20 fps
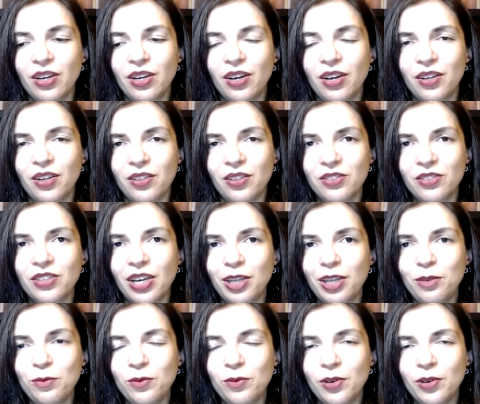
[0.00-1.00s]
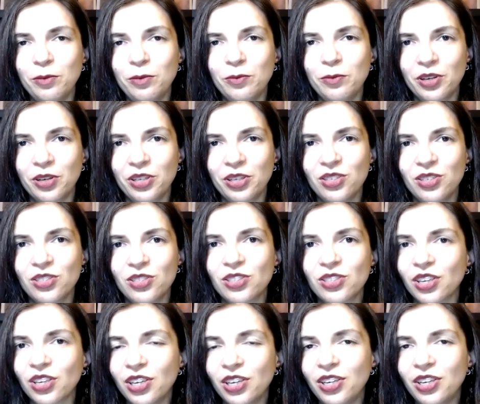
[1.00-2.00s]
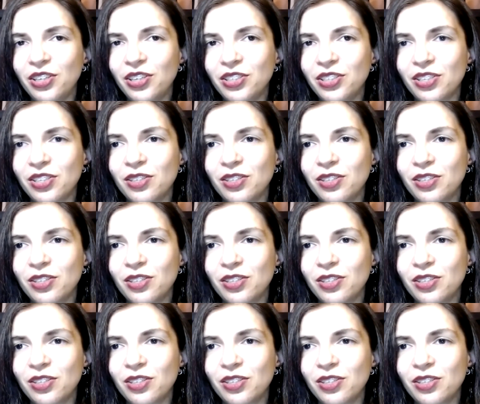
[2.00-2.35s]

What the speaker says: that one where he is a kid,